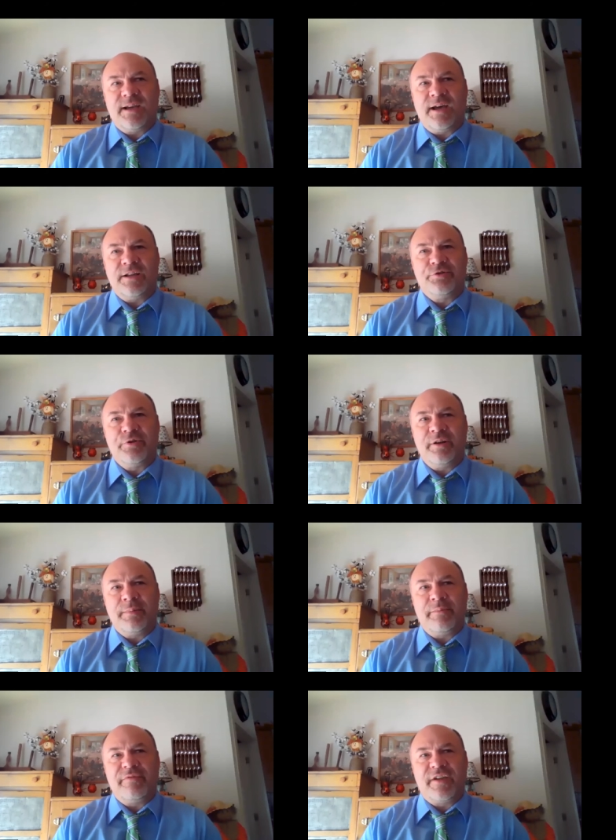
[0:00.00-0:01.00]
uh, during the
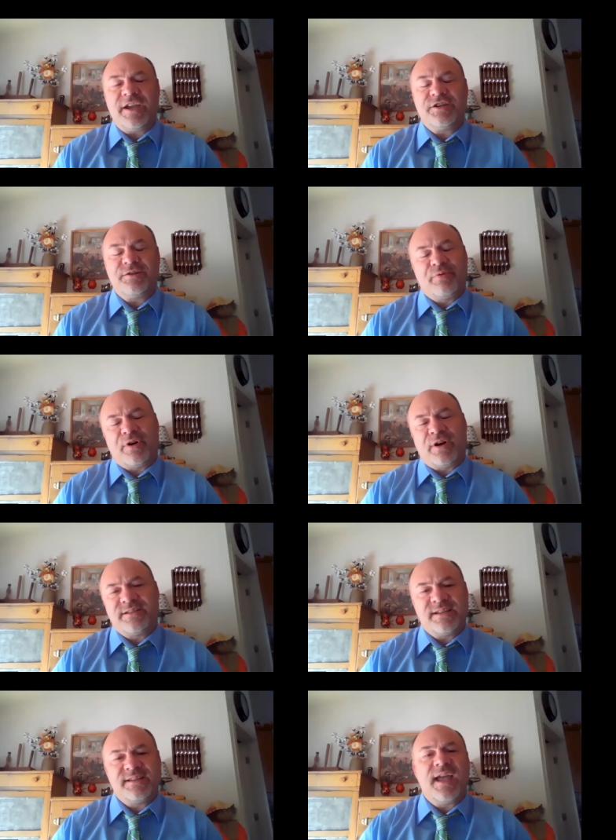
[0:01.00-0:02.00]
mummification
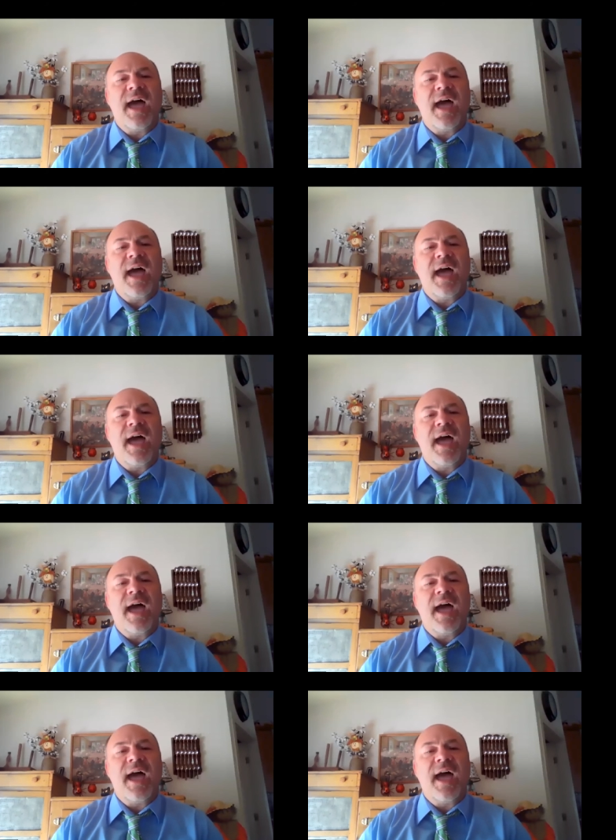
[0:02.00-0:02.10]
process,